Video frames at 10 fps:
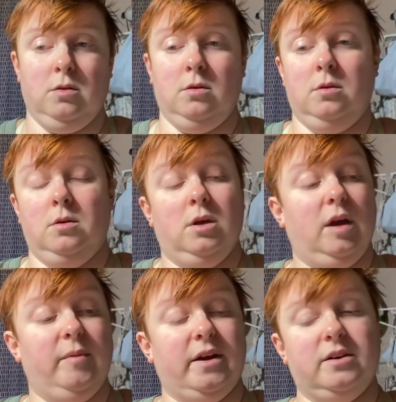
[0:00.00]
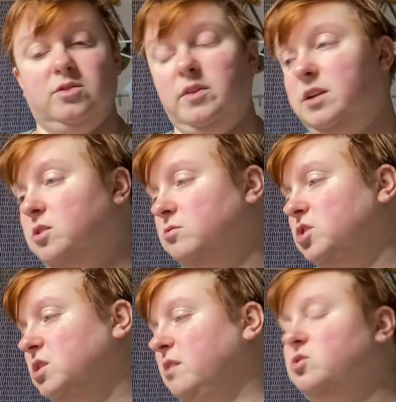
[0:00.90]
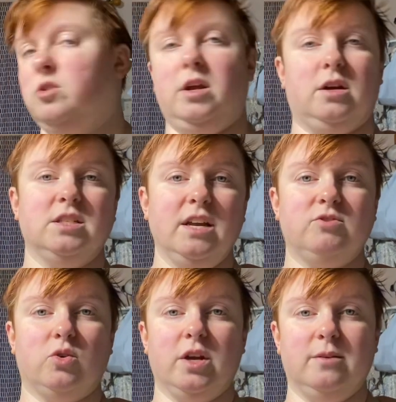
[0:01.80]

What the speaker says: I'm not going to do that. No, she's going to have short hair because I have short hair.